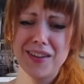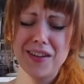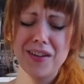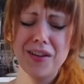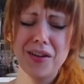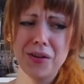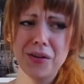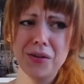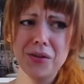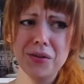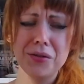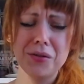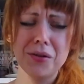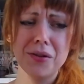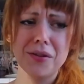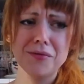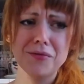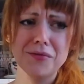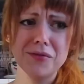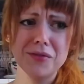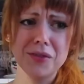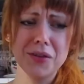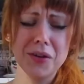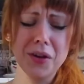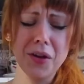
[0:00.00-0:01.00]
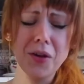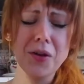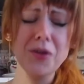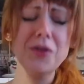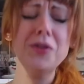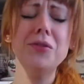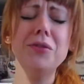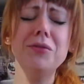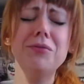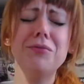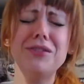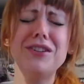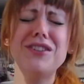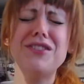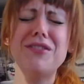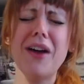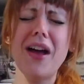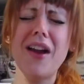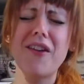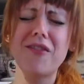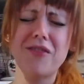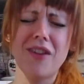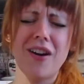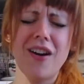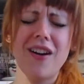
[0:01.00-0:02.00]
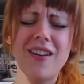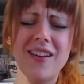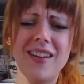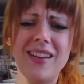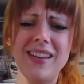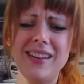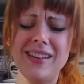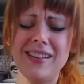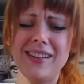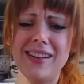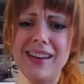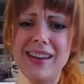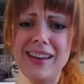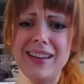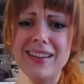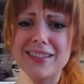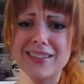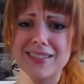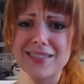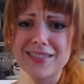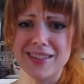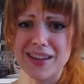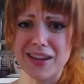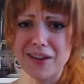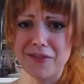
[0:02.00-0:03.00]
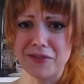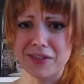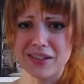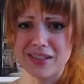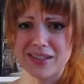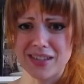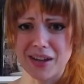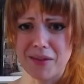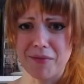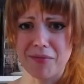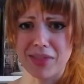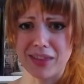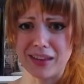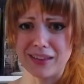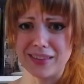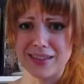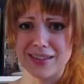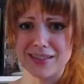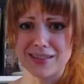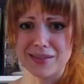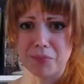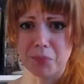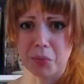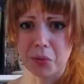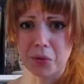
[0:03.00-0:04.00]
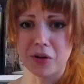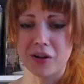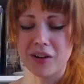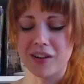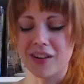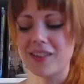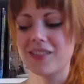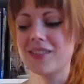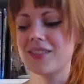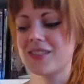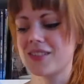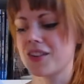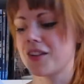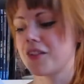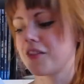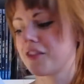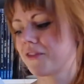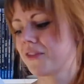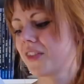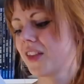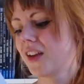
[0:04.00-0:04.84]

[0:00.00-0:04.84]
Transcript: who would run in heels if it's something this important? So